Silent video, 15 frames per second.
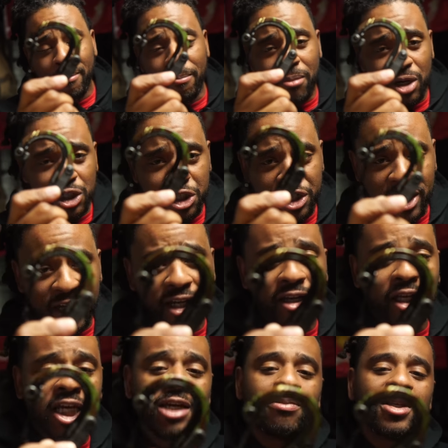
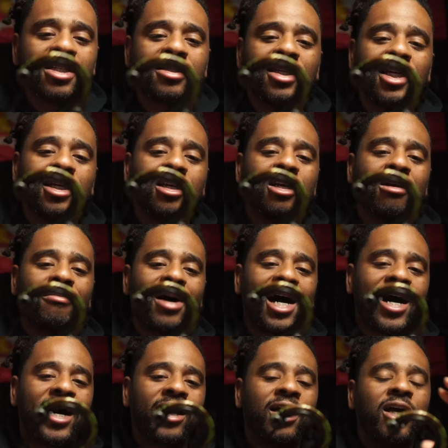machine. Keep this thing
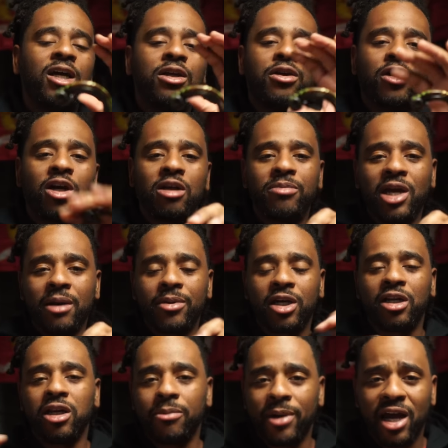nearby. You're gonna be able to
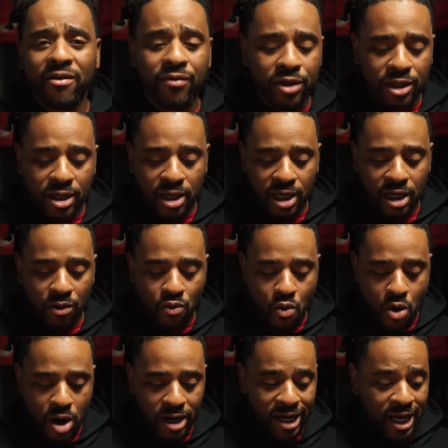clip everything in
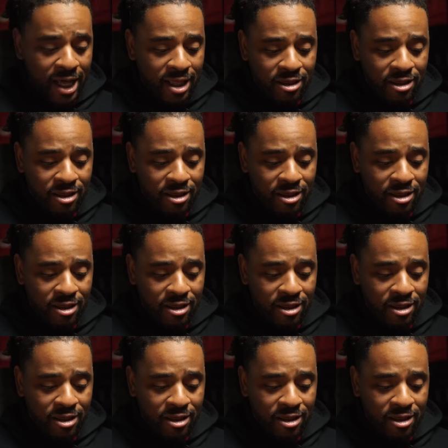one.